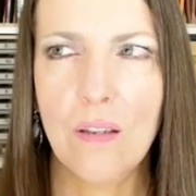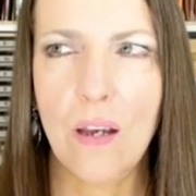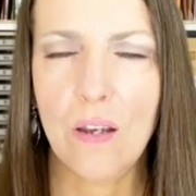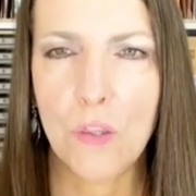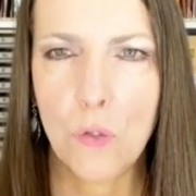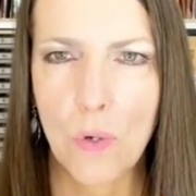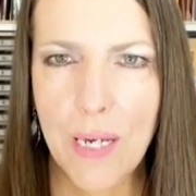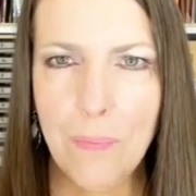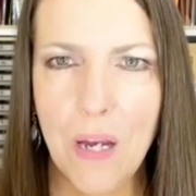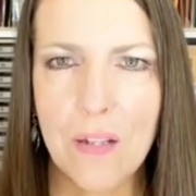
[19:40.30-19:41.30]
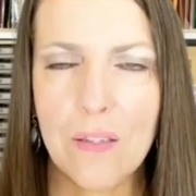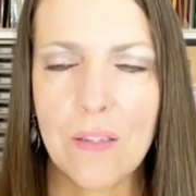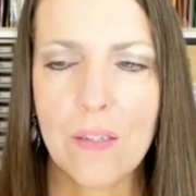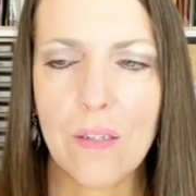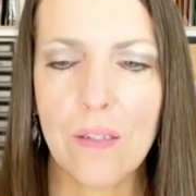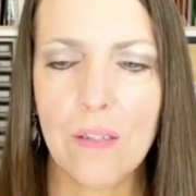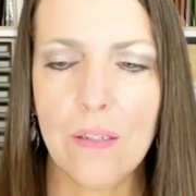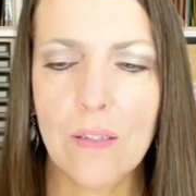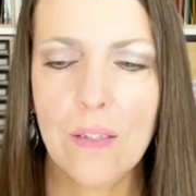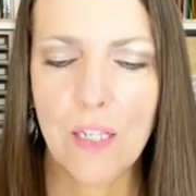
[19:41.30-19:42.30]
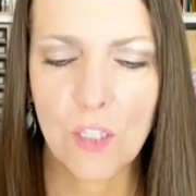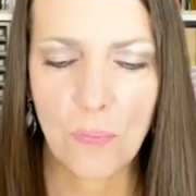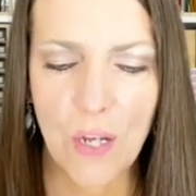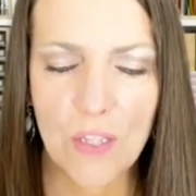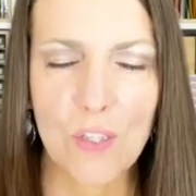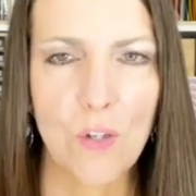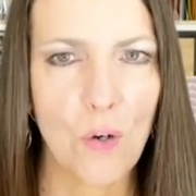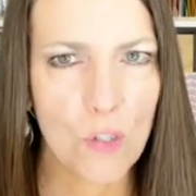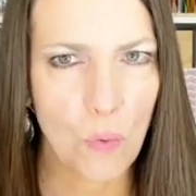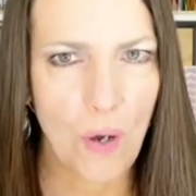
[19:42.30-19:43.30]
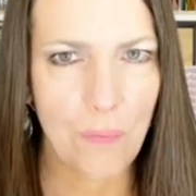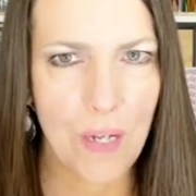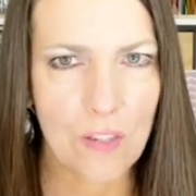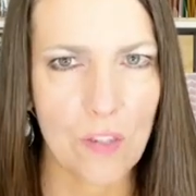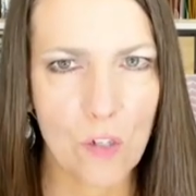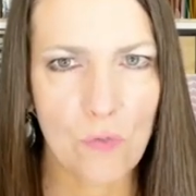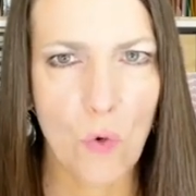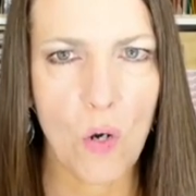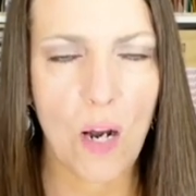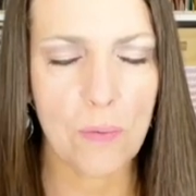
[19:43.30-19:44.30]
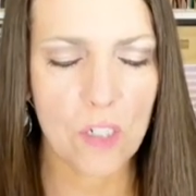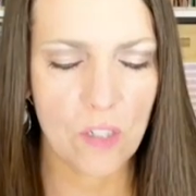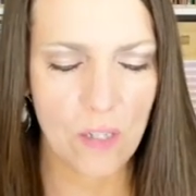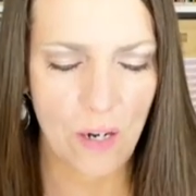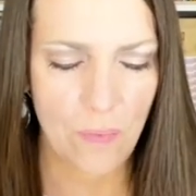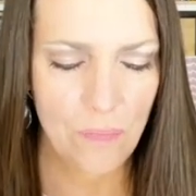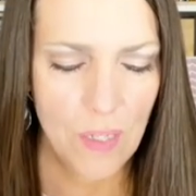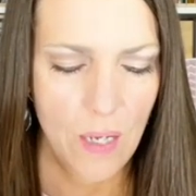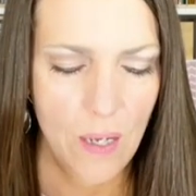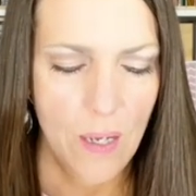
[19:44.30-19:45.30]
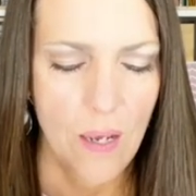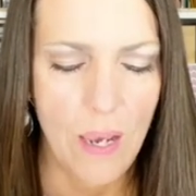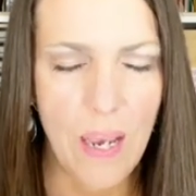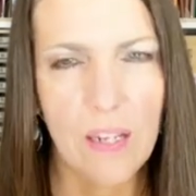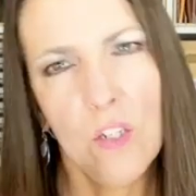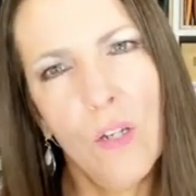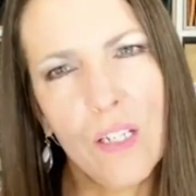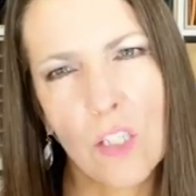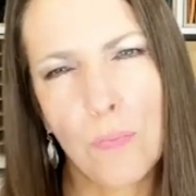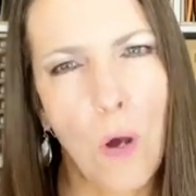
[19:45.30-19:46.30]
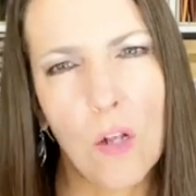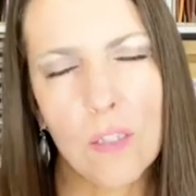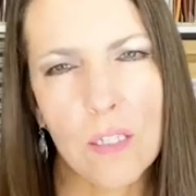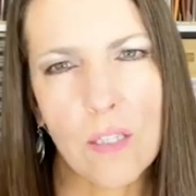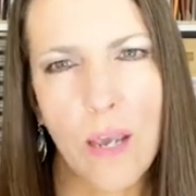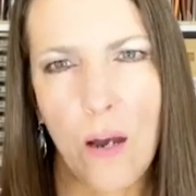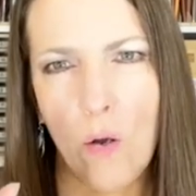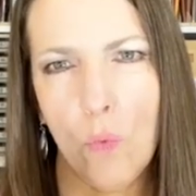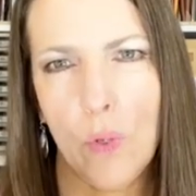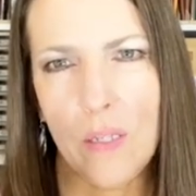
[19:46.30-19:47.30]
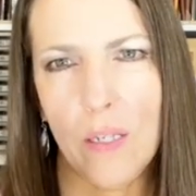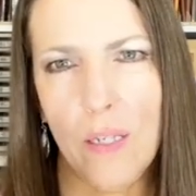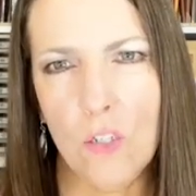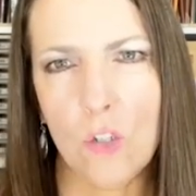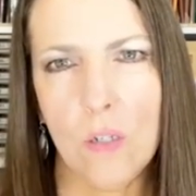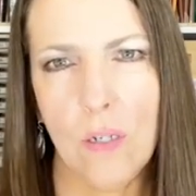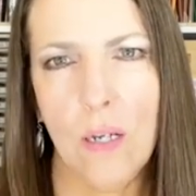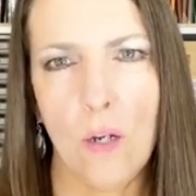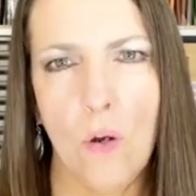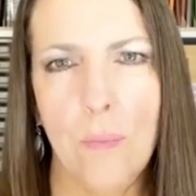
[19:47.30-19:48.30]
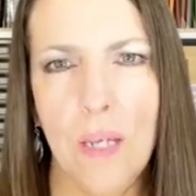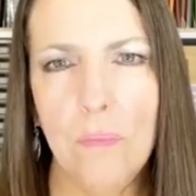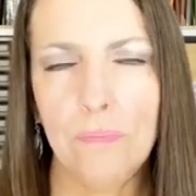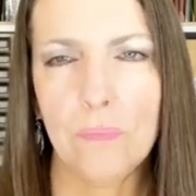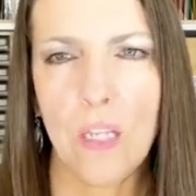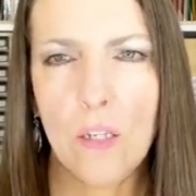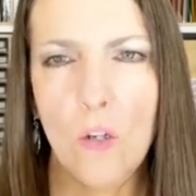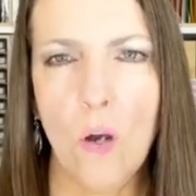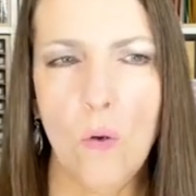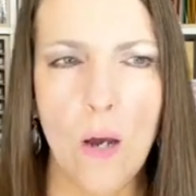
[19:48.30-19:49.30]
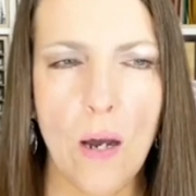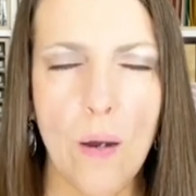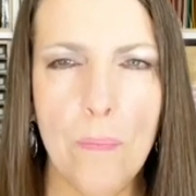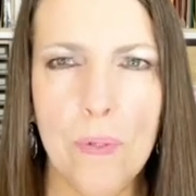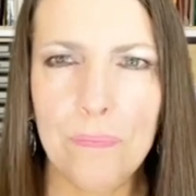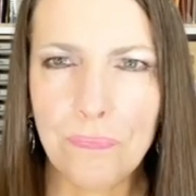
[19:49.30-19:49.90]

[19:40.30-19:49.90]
uh, three months, six months, or 12 months. There's four options there. And you get a small discount with each increment that you go up.